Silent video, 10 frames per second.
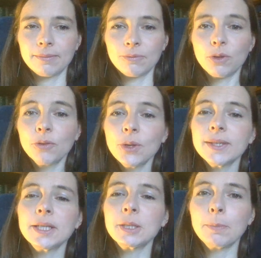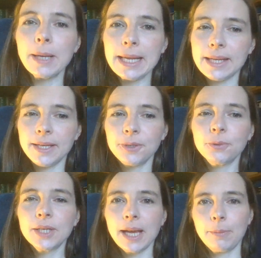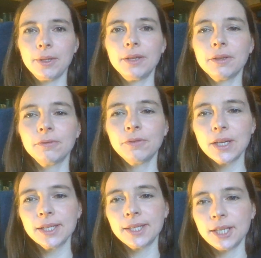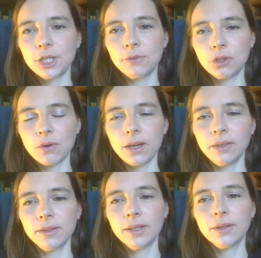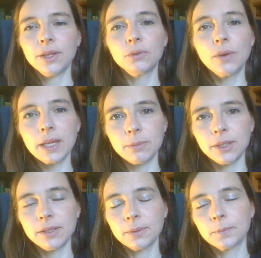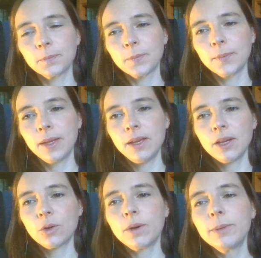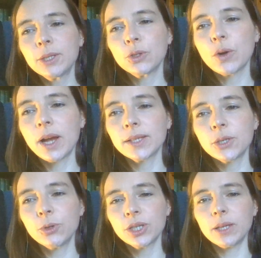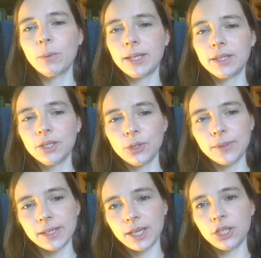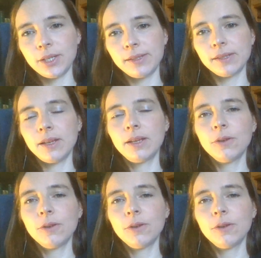Refusing to plead would happen at the first stage of a trial, the arraignment. Criminal trials usually went in two stages.